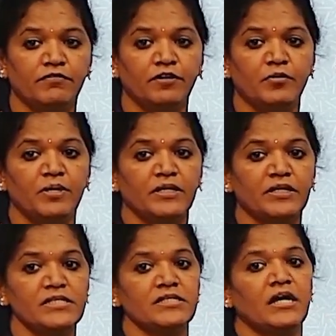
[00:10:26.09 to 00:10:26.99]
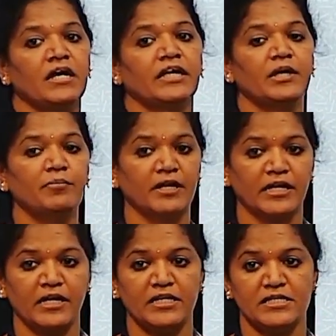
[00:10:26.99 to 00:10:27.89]
feedback is a key
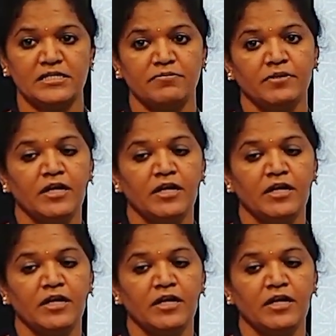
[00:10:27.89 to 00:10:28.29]
mechanism